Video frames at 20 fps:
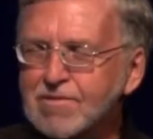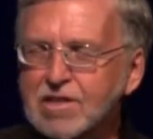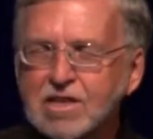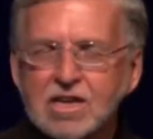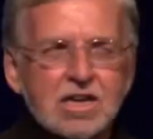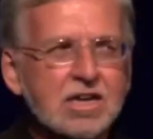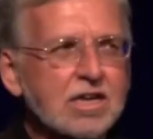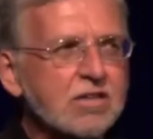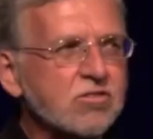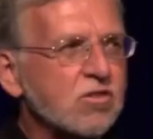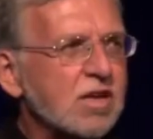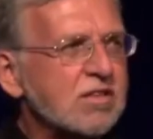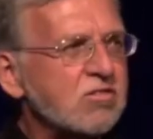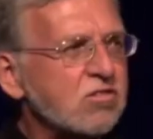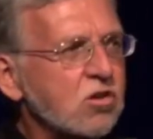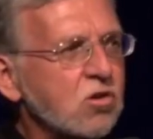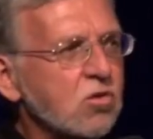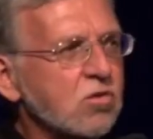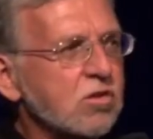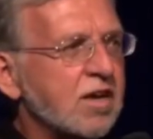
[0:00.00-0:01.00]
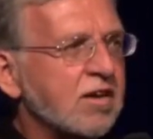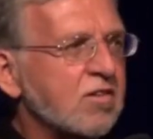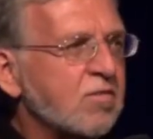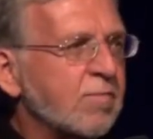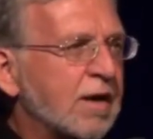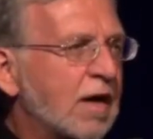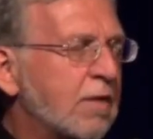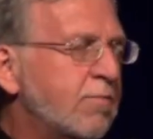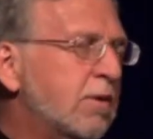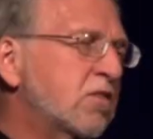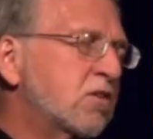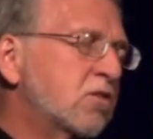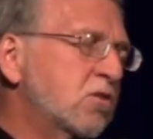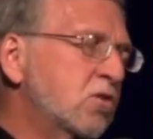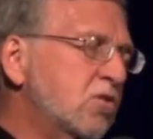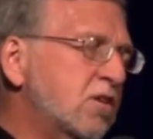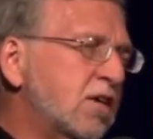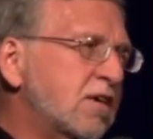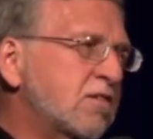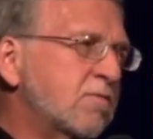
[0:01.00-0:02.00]
Okay, so that's the Old Testament. How about the
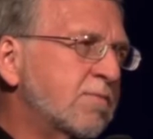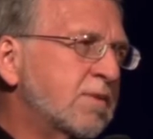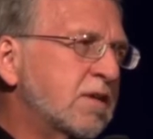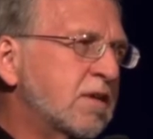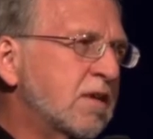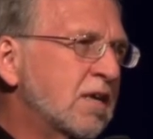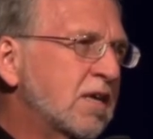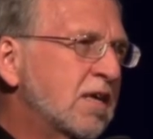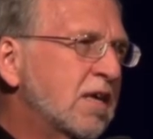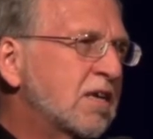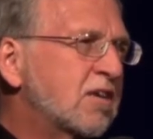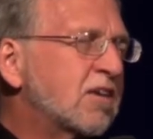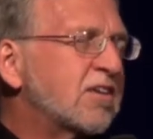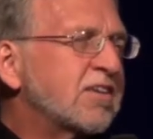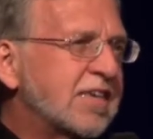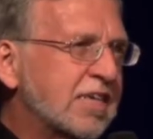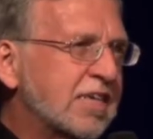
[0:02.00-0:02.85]
New Testament? Do